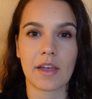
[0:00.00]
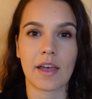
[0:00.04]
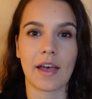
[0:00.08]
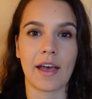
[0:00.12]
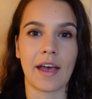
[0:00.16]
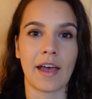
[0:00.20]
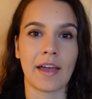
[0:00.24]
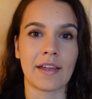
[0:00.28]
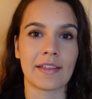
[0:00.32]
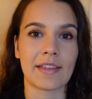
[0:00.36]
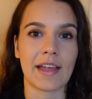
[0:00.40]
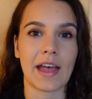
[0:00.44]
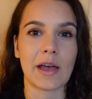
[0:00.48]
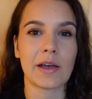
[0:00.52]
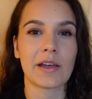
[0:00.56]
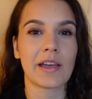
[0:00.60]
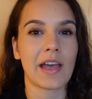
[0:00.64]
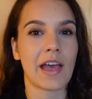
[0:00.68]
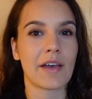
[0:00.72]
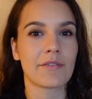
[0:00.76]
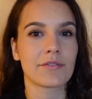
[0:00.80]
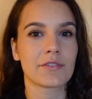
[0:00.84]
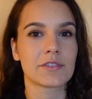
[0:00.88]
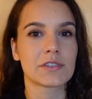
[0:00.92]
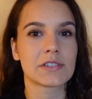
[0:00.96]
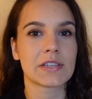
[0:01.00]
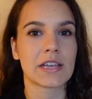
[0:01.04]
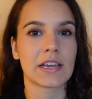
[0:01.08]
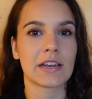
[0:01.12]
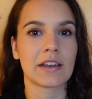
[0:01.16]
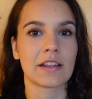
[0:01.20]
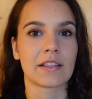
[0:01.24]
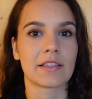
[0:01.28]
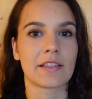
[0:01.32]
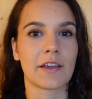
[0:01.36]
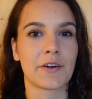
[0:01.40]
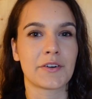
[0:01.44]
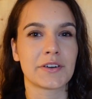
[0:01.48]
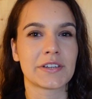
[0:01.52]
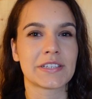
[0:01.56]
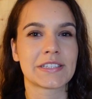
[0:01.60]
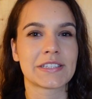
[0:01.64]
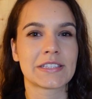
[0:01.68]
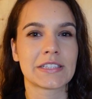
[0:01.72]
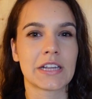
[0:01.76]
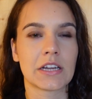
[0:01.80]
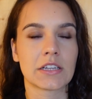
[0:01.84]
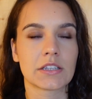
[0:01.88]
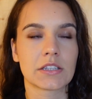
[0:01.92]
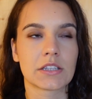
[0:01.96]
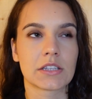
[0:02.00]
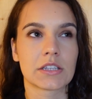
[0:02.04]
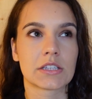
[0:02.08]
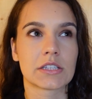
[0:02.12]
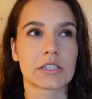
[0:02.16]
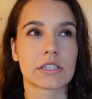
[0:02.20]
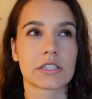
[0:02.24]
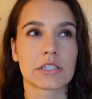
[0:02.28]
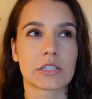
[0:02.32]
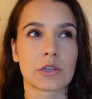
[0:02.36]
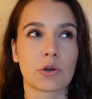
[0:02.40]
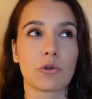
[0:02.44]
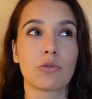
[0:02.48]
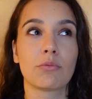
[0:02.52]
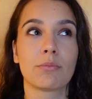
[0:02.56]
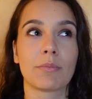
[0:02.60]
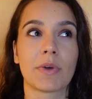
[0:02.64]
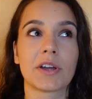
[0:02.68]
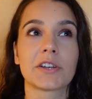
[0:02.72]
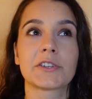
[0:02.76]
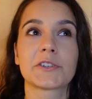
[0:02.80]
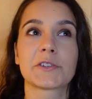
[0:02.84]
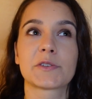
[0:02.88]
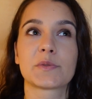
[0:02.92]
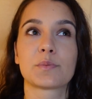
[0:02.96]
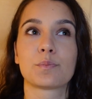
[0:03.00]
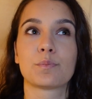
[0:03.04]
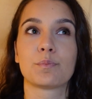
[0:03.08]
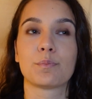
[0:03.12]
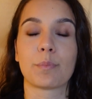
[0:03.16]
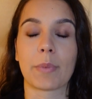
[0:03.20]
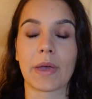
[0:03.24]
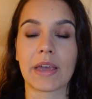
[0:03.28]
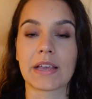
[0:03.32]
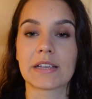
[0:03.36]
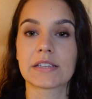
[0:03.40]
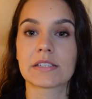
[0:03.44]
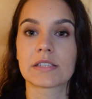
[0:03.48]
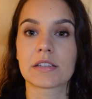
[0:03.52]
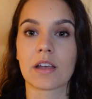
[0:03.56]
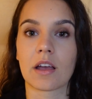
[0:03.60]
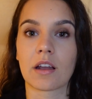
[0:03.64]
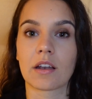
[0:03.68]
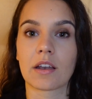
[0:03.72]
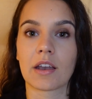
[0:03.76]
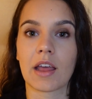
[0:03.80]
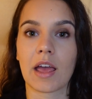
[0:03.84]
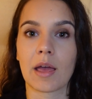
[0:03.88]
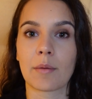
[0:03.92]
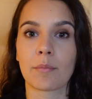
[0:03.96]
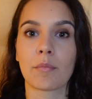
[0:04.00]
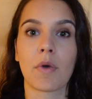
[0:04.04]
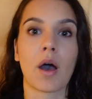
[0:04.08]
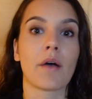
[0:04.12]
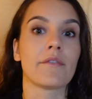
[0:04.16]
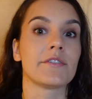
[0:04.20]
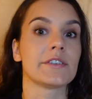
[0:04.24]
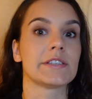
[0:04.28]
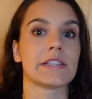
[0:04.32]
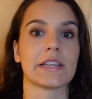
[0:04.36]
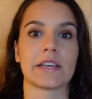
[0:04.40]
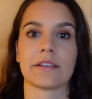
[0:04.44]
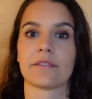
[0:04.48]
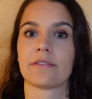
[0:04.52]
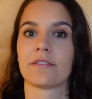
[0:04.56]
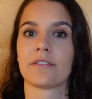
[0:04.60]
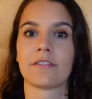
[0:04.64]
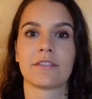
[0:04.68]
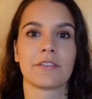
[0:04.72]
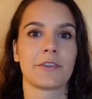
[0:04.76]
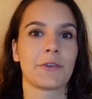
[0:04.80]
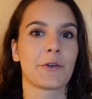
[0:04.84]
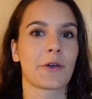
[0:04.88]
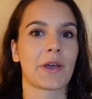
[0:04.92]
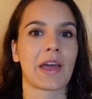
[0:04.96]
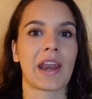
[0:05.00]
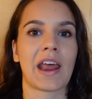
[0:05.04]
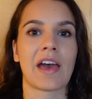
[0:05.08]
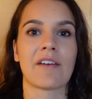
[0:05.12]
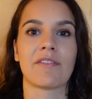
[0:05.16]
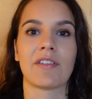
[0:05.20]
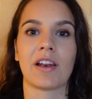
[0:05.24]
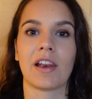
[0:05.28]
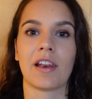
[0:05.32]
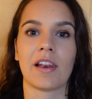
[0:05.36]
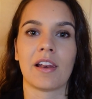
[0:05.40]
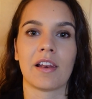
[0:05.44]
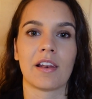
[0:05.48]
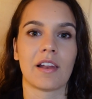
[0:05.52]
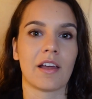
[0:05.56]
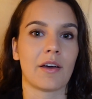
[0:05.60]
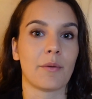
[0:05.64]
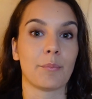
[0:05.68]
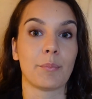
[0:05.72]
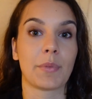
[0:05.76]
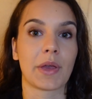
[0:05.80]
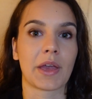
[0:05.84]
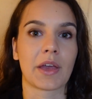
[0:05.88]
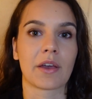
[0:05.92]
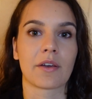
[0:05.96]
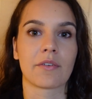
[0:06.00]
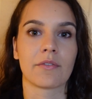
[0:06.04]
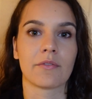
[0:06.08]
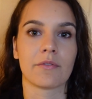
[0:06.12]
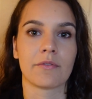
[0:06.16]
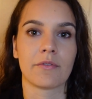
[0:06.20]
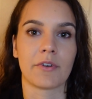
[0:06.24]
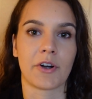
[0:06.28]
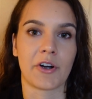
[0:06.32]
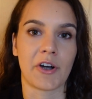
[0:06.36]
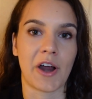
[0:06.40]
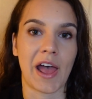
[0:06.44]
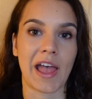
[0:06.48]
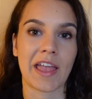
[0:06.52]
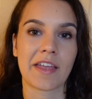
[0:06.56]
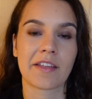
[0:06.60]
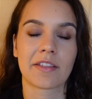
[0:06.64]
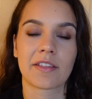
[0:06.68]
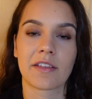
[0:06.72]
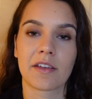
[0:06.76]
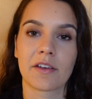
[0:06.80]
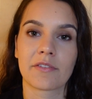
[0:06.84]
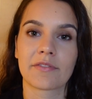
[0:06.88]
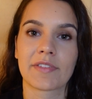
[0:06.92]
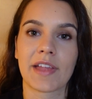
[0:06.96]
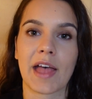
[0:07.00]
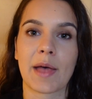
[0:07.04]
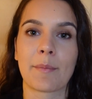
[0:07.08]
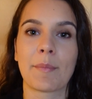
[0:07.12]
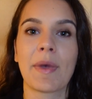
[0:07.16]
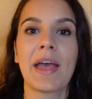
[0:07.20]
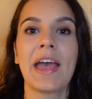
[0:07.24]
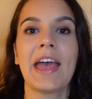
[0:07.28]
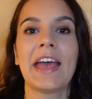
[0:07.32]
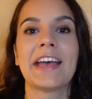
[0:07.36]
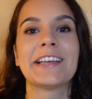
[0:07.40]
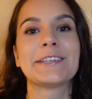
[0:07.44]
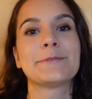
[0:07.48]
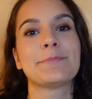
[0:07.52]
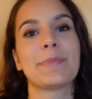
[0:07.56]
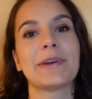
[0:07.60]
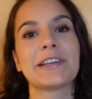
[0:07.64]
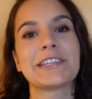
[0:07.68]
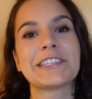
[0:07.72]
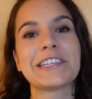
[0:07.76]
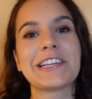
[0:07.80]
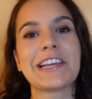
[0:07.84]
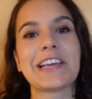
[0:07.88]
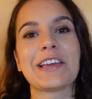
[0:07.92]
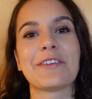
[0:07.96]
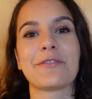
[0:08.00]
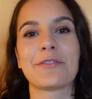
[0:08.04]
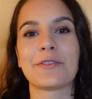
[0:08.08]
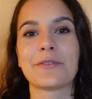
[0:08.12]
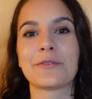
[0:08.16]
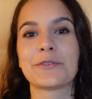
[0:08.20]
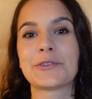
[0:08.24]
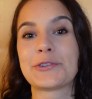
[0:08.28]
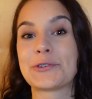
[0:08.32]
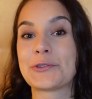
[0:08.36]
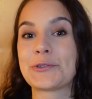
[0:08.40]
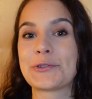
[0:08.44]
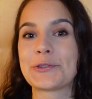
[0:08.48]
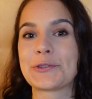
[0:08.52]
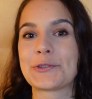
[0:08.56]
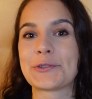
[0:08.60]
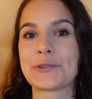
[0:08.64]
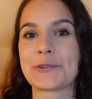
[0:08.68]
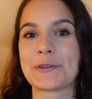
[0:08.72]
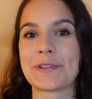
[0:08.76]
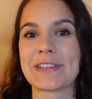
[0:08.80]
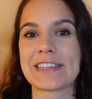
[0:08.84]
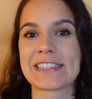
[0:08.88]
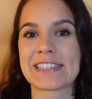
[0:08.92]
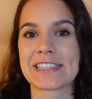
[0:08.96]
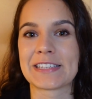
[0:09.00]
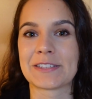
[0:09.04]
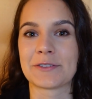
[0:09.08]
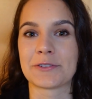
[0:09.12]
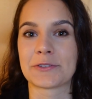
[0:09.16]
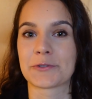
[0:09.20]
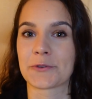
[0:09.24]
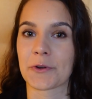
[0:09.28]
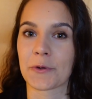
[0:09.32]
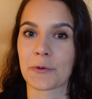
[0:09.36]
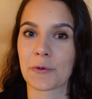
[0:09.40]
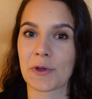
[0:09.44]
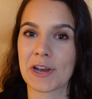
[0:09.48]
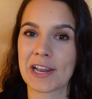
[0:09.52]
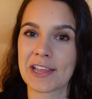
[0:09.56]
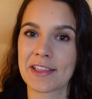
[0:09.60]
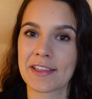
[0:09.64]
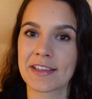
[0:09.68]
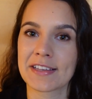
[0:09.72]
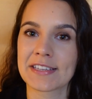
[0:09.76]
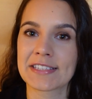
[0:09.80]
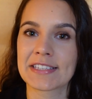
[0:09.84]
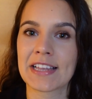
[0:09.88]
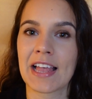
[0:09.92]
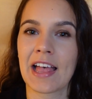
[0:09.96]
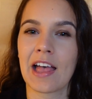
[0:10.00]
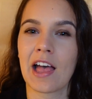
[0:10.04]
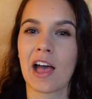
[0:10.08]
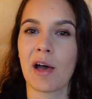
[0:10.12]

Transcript: And I have to say that there is not so much space on them. Obviously, you can have a big variety of them, especially if you choose to listen to tranquilities.